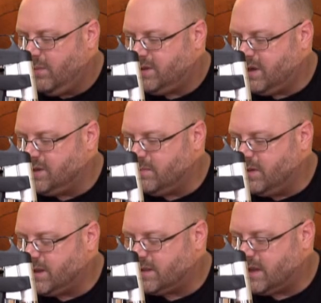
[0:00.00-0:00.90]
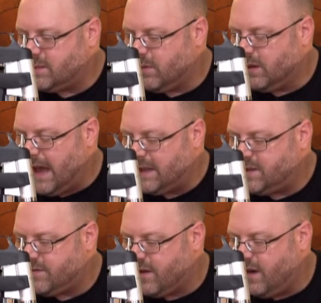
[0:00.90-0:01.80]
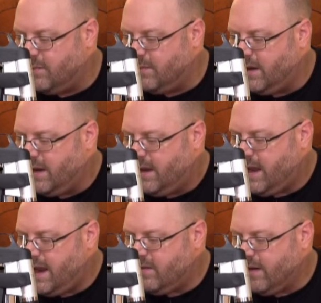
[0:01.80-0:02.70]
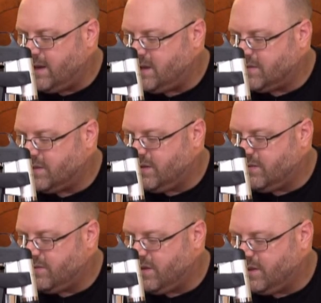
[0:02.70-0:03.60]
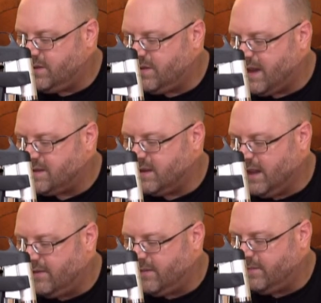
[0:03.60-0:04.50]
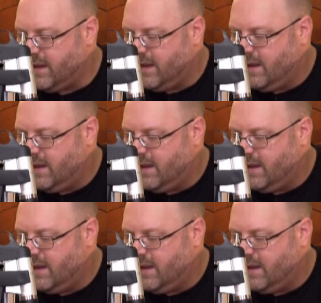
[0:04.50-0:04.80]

We chose the most accessible lots from eight ranches for, two, for the 2011.